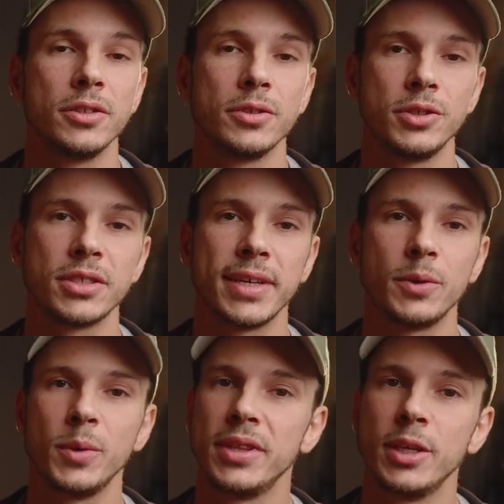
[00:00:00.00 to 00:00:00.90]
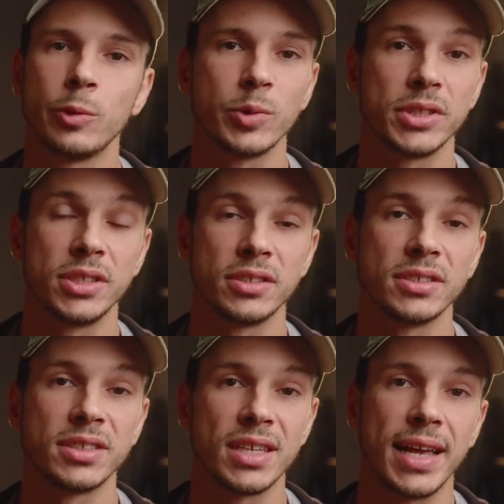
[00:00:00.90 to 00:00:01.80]
So just like with the original
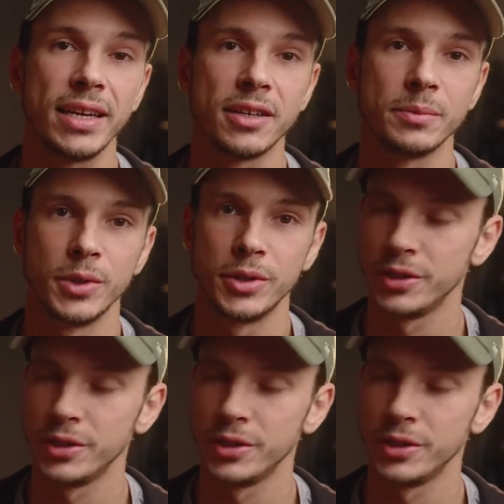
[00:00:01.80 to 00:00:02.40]
slider motor,